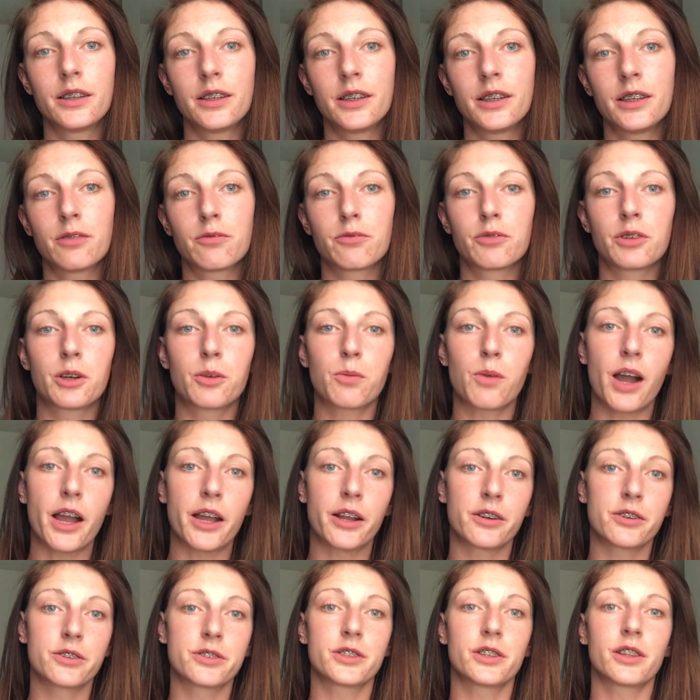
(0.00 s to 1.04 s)
it
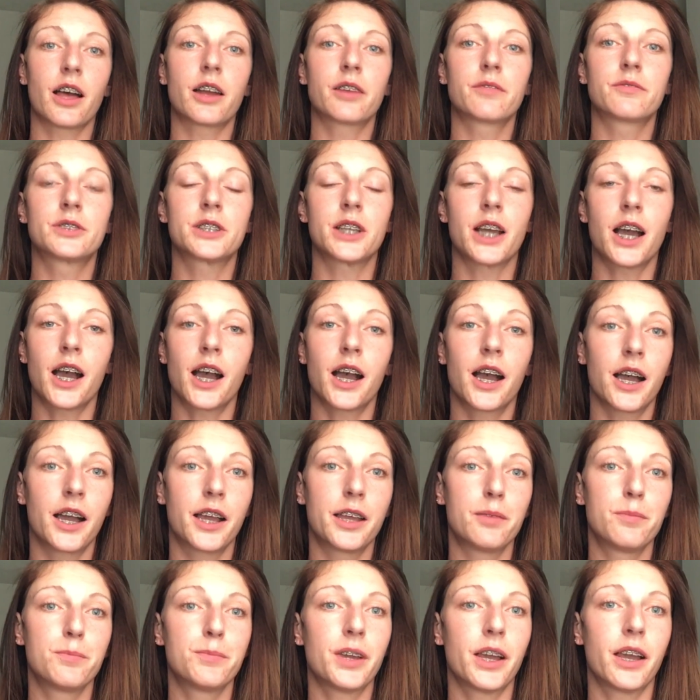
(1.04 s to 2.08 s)
requires a lot of
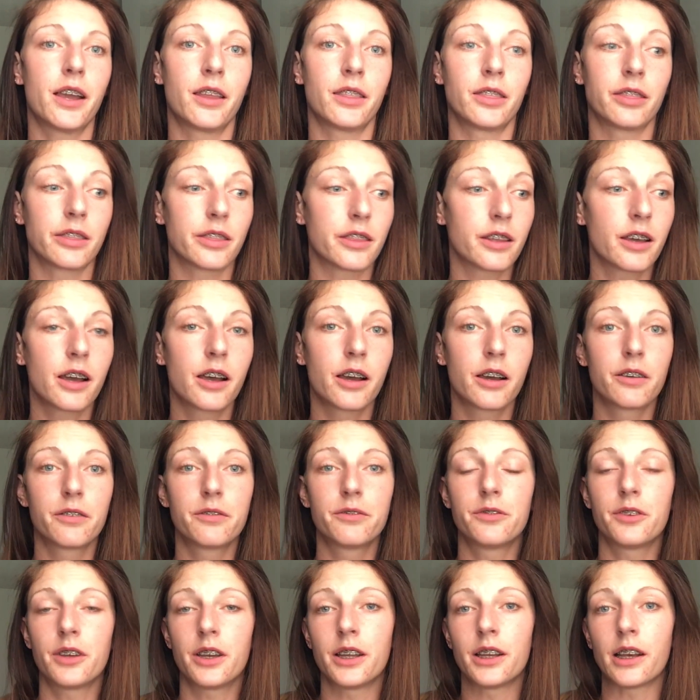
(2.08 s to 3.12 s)
time and
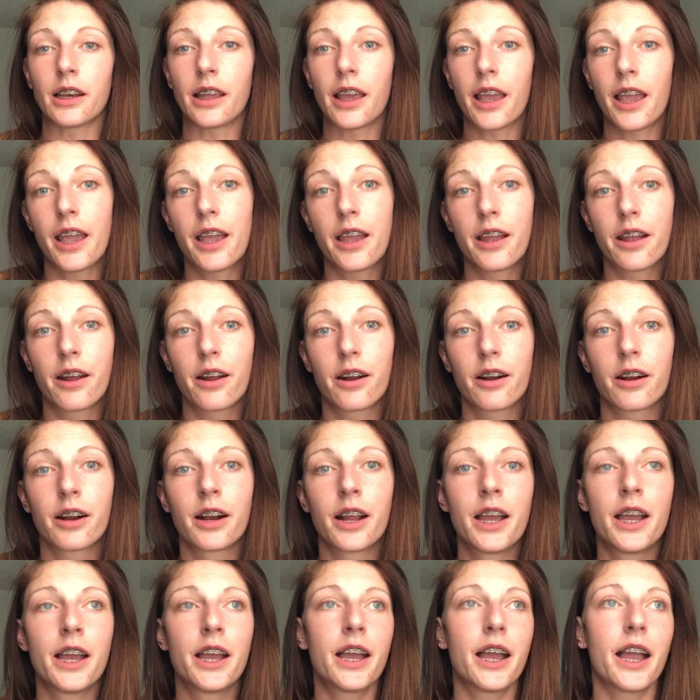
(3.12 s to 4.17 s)
love and care
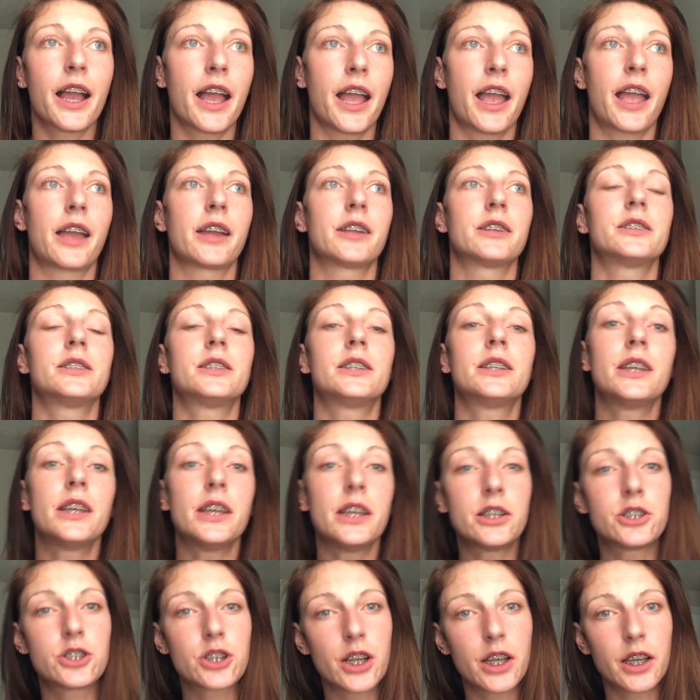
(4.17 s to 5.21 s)
and
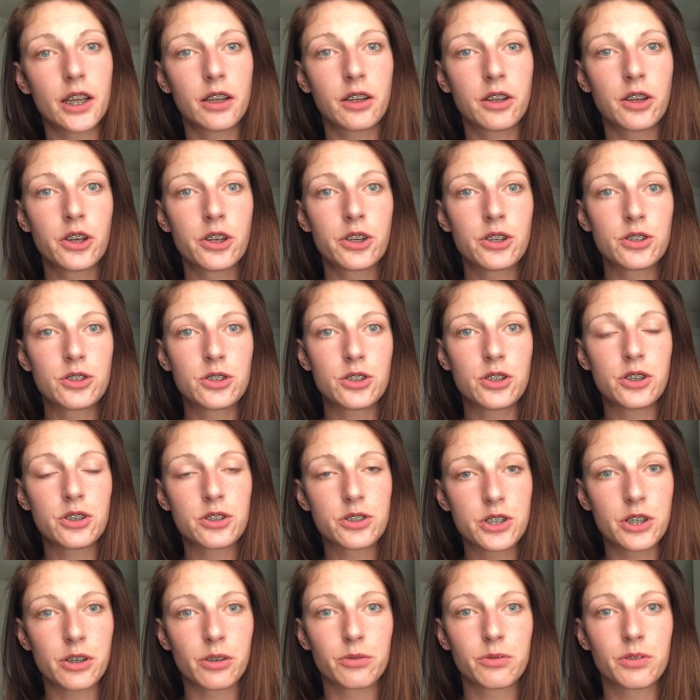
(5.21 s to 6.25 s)
teaching to your
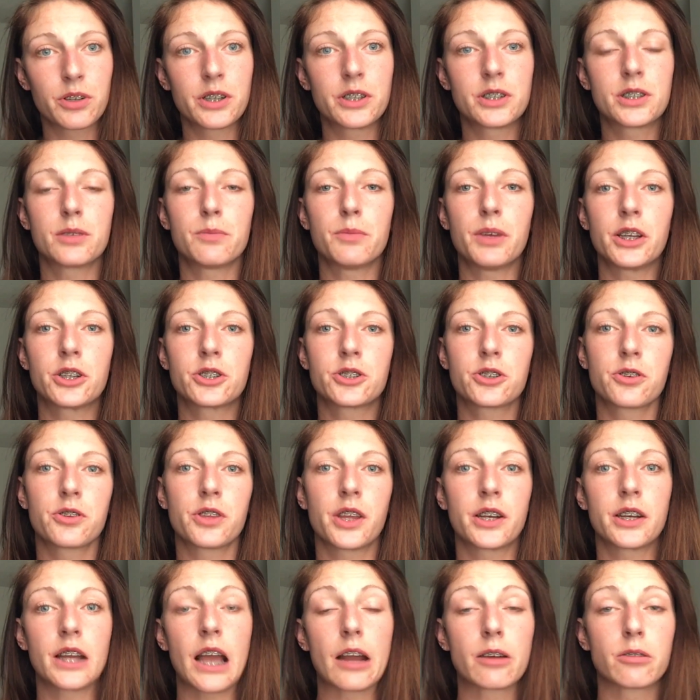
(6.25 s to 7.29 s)
children to make sure
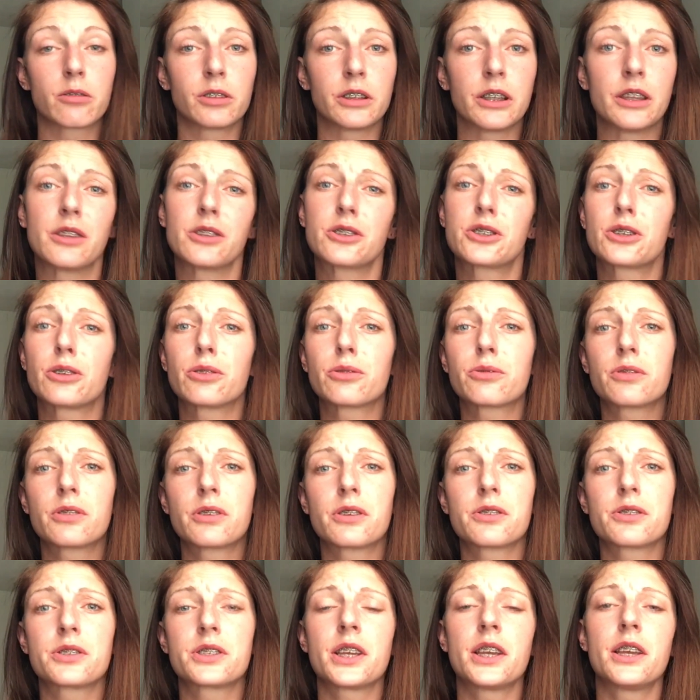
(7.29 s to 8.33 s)
that not only the children
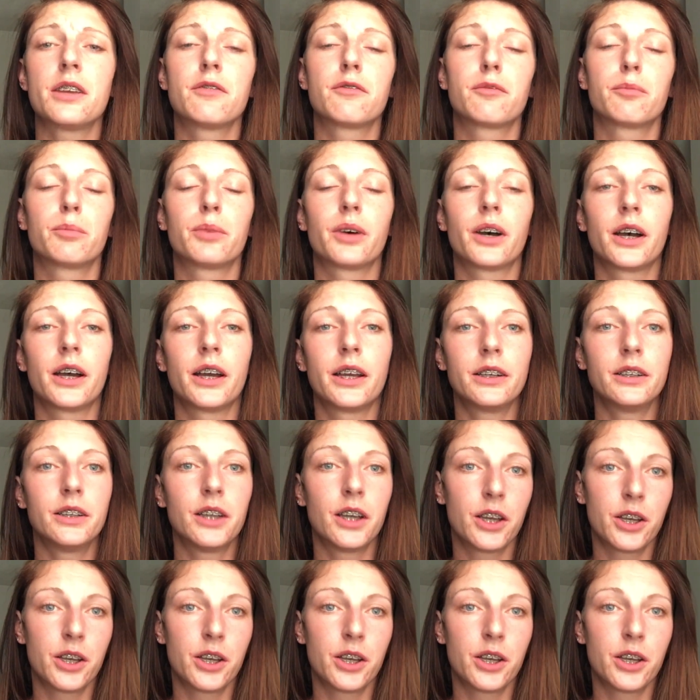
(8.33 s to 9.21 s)
are safe, but